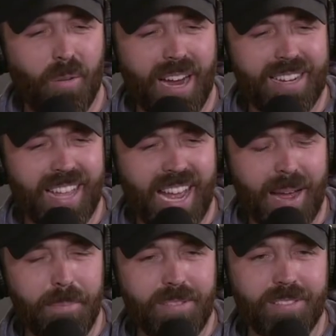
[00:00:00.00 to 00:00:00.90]
Why has that
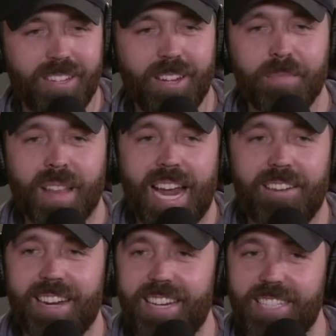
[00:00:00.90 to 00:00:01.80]
happened?
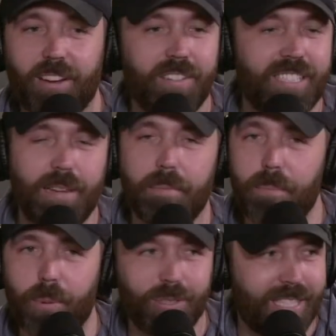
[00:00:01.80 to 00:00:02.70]
Anyway, he's obviously
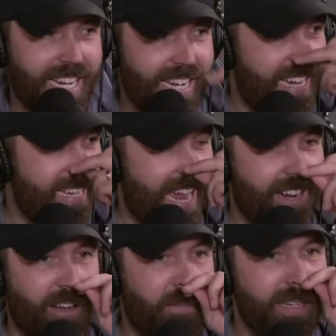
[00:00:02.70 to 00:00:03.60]
buzzing his head
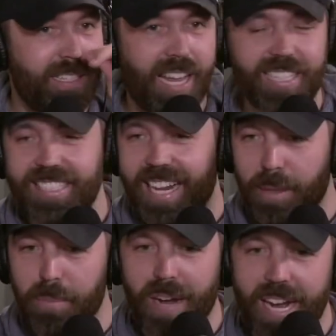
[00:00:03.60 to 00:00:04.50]
off. He's like
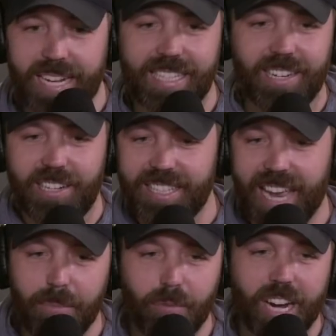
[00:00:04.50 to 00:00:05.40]
celebrating. He's got his
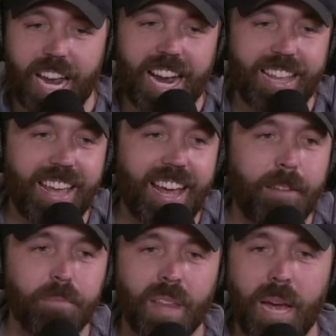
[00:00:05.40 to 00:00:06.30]
camera guy there.
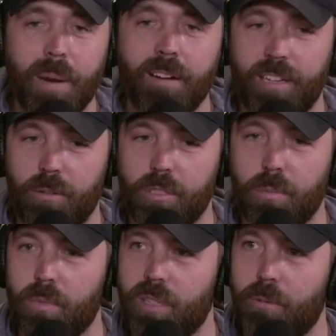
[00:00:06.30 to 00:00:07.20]
Apparently
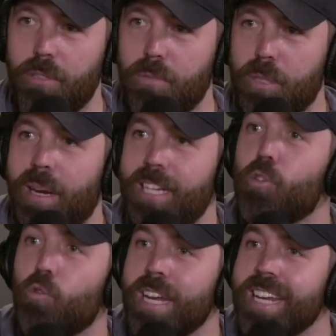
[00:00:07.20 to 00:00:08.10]
there was some Spanish
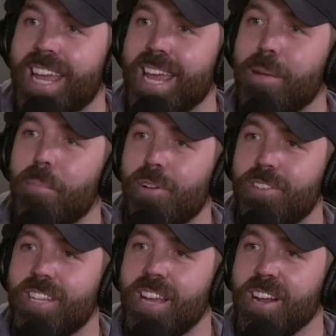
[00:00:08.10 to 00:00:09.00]

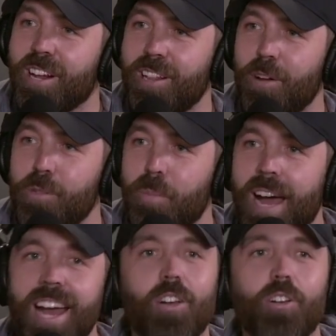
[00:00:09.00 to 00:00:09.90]
greenkeepers close
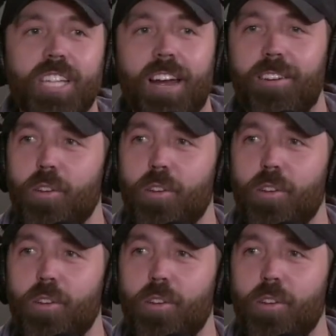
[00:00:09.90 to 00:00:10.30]
by, all shouting